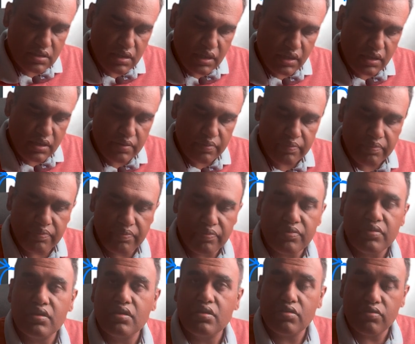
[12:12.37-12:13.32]
right?
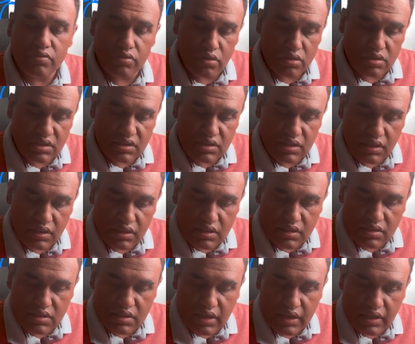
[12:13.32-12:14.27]
Force is in
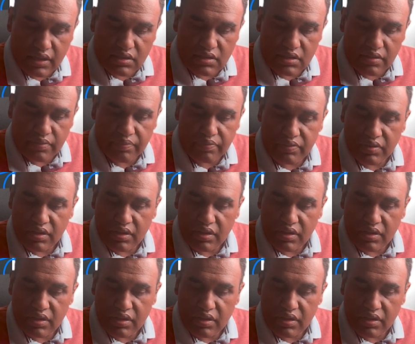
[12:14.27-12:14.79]
this direction.